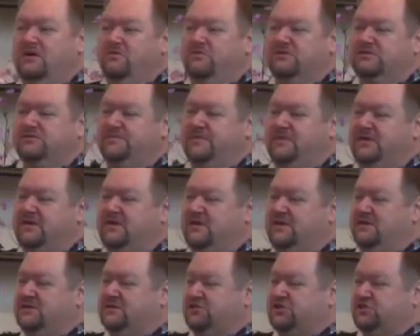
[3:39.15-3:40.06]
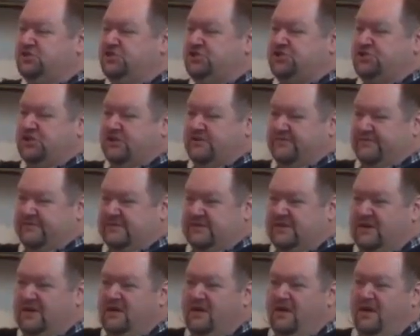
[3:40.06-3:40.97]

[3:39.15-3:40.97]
was beginning to shift.